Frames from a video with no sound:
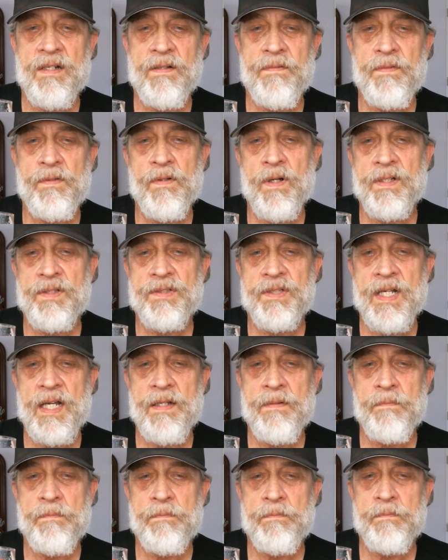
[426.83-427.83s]
If you go
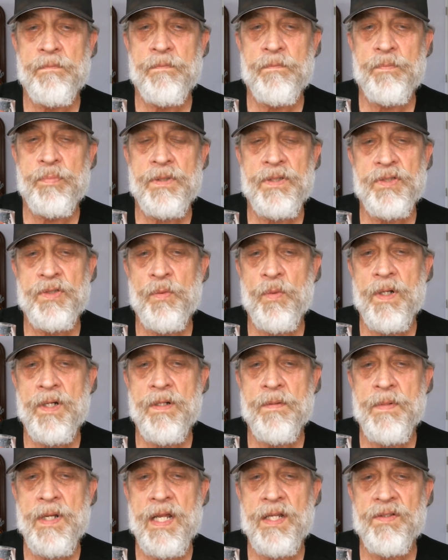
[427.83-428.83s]
outside, please you wear your
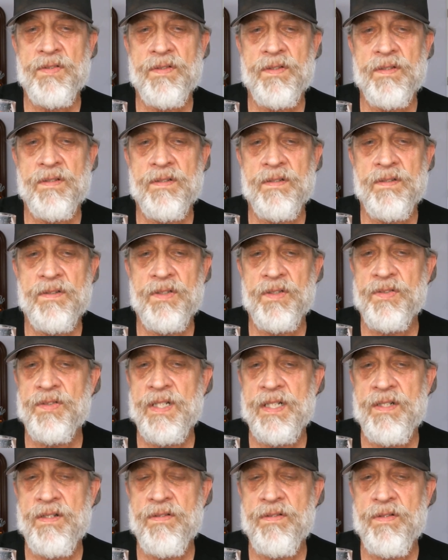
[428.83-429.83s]
masks just
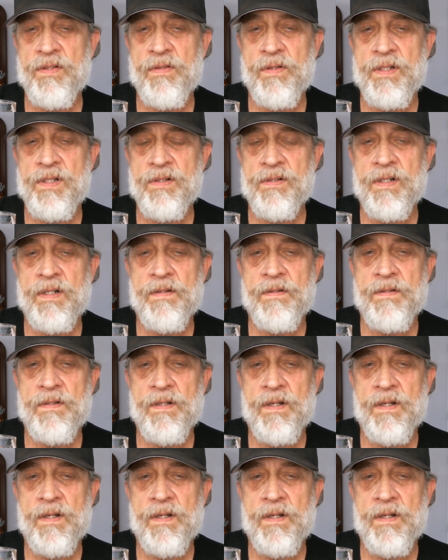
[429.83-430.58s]
like you do on your uh,